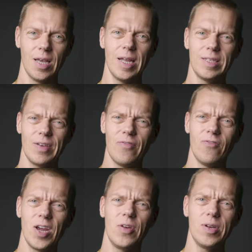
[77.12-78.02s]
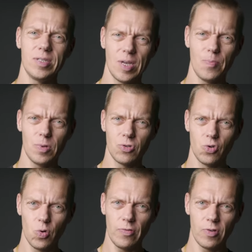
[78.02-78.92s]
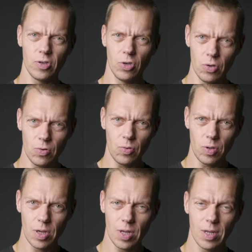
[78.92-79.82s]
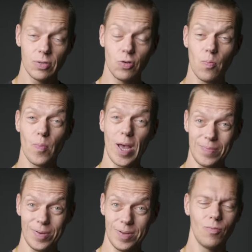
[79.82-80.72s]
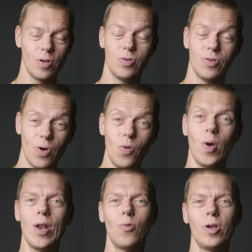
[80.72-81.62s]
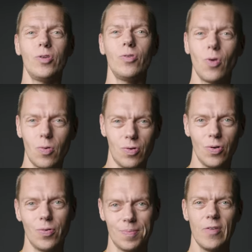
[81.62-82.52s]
It's a very simple tool for you to map what you know and what you don't know.